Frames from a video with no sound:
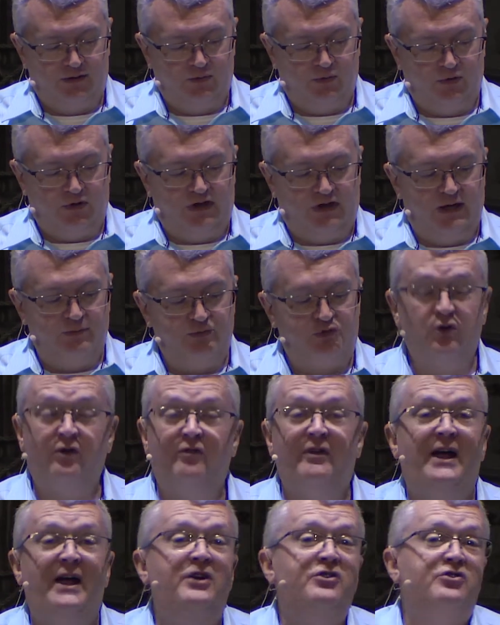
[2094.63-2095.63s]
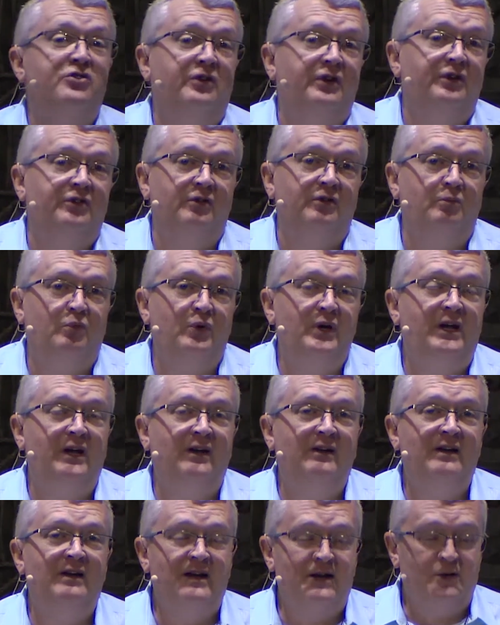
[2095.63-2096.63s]
When it comes to evangelism, we
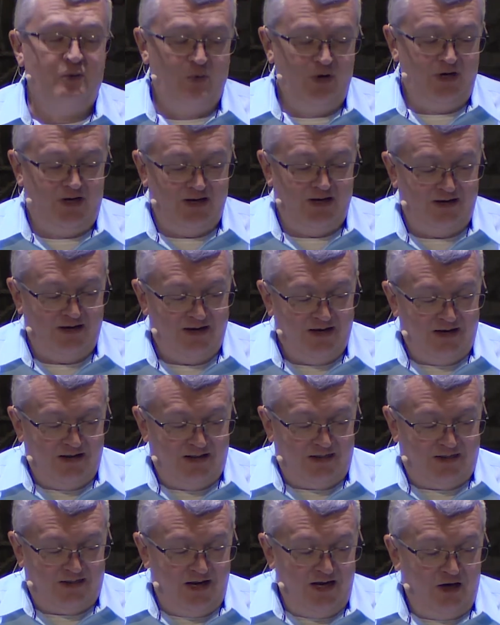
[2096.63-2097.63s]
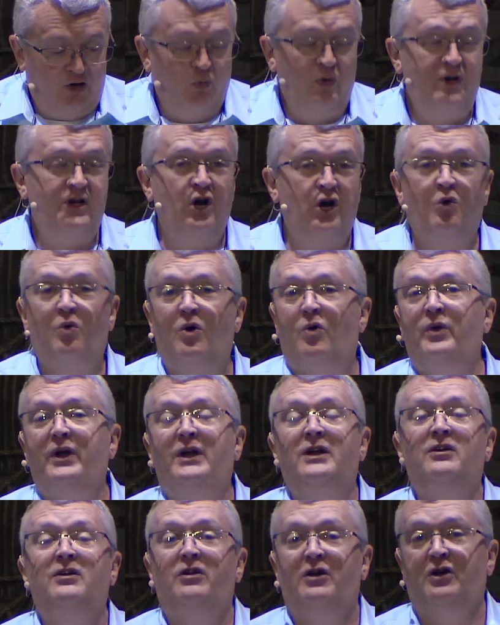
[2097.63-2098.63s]
can think we know what we
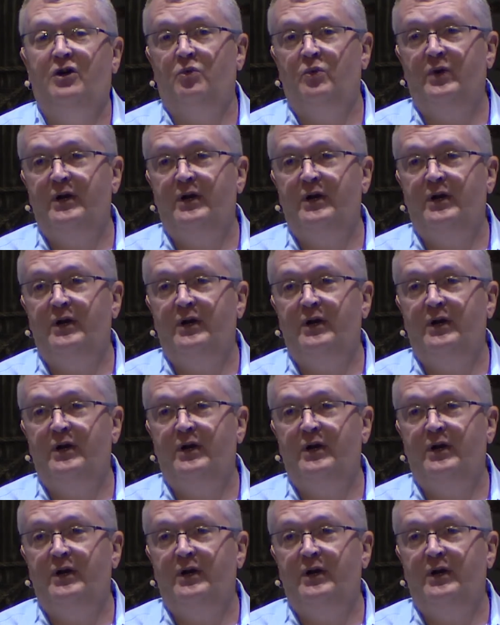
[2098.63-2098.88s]
can do.